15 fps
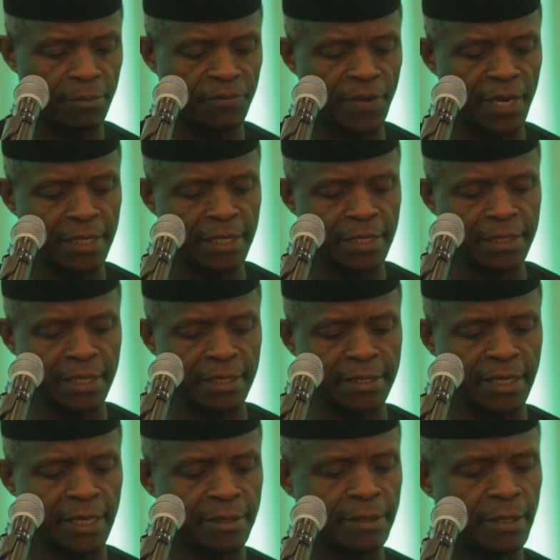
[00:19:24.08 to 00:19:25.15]
Finance has
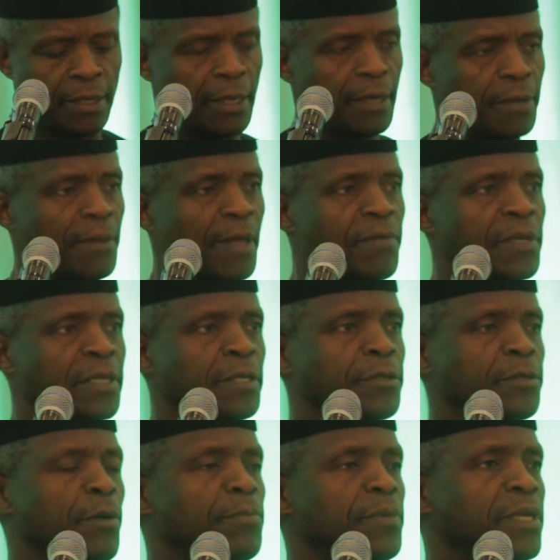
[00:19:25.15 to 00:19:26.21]
said that this is
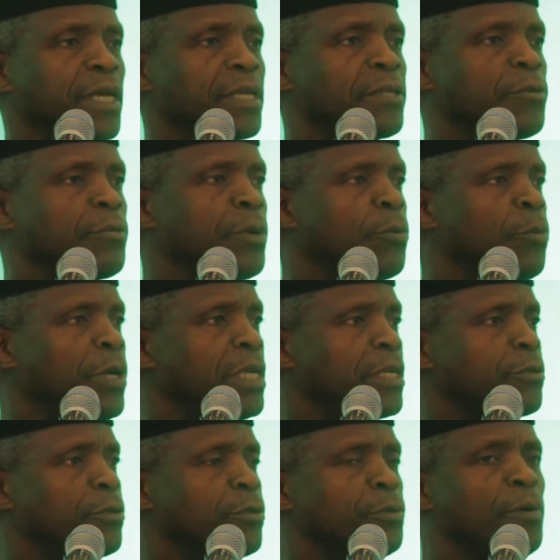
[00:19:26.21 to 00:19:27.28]
something that you'll be
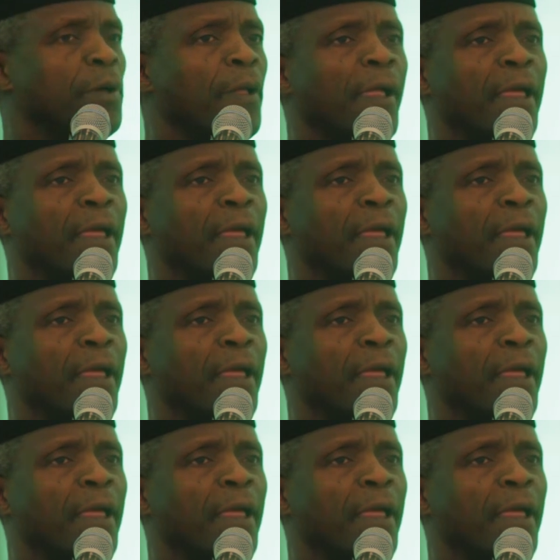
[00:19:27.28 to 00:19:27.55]
willing to do,